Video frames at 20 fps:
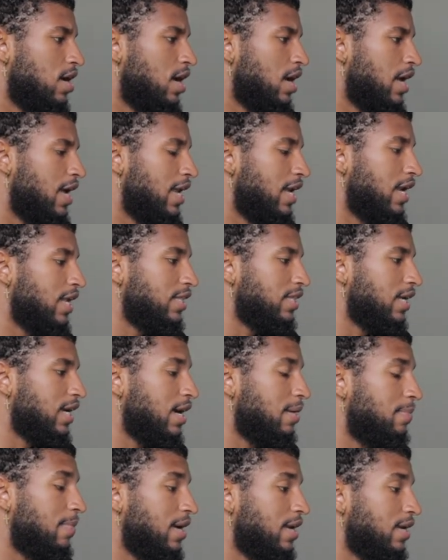And I think
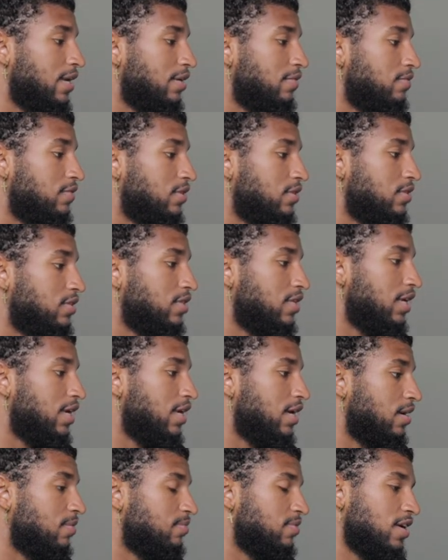I might have even
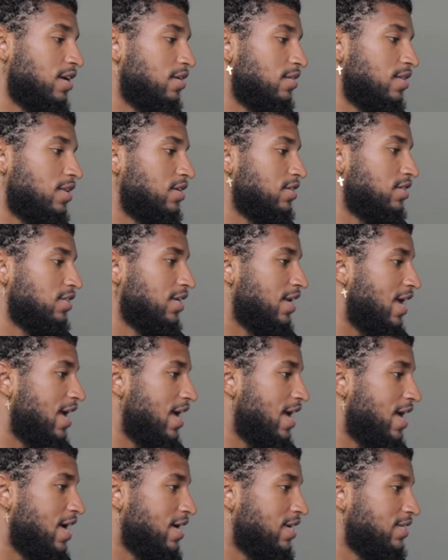said I'm done launching the
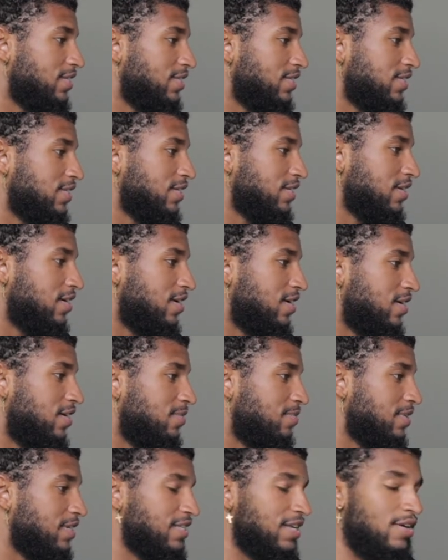ads
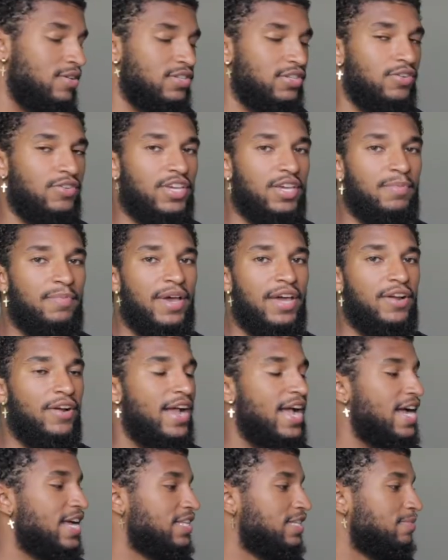because I was gonna get better
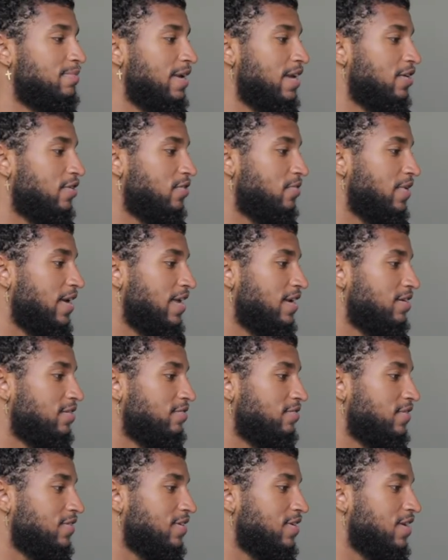ads and better
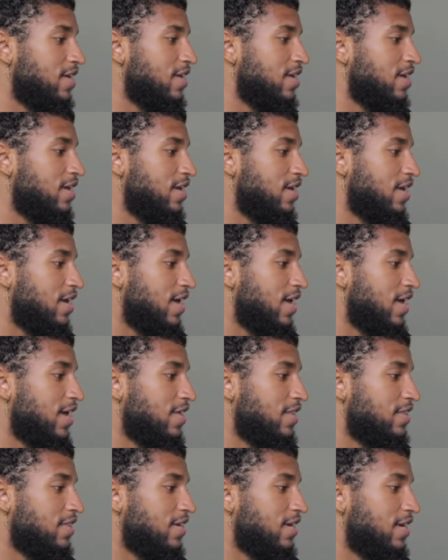creatives.
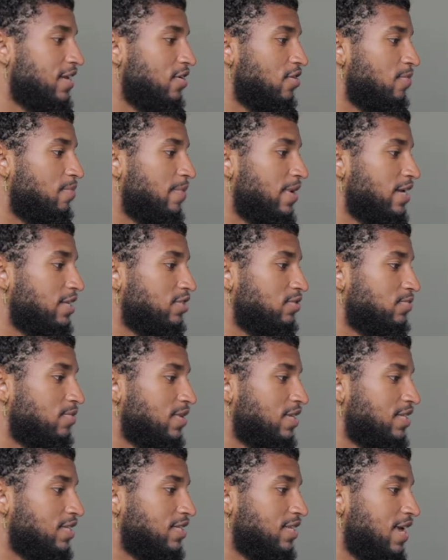And then on May
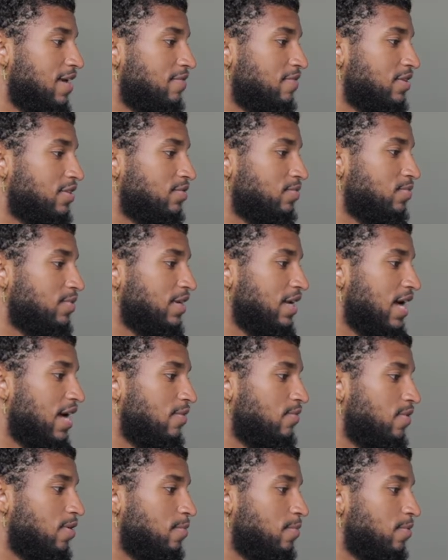27th, we
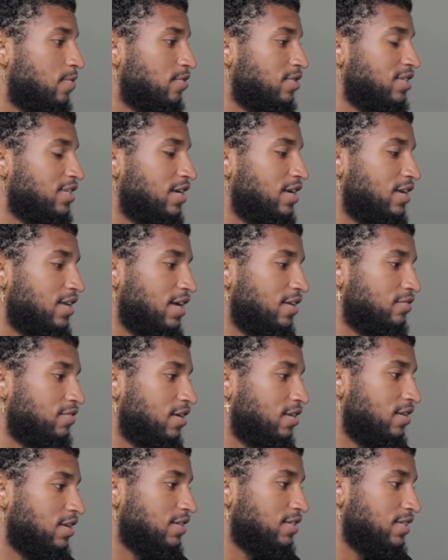got one more sale
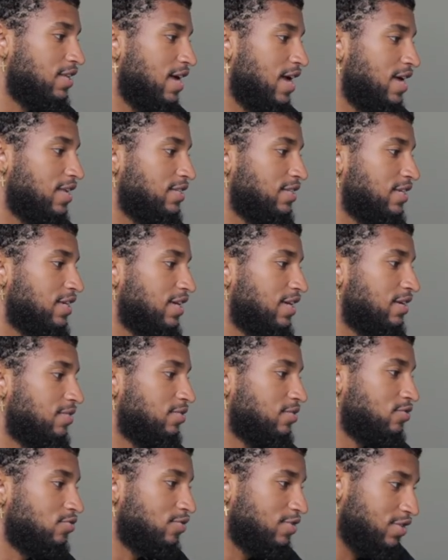after I launched the ads again,
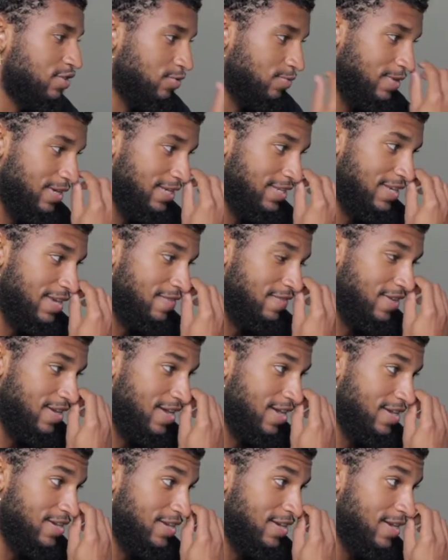which was
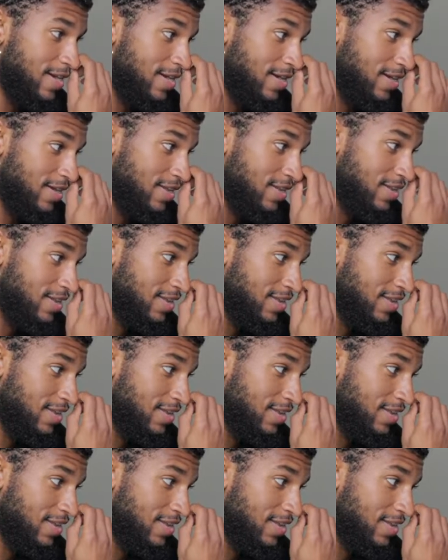$27.99.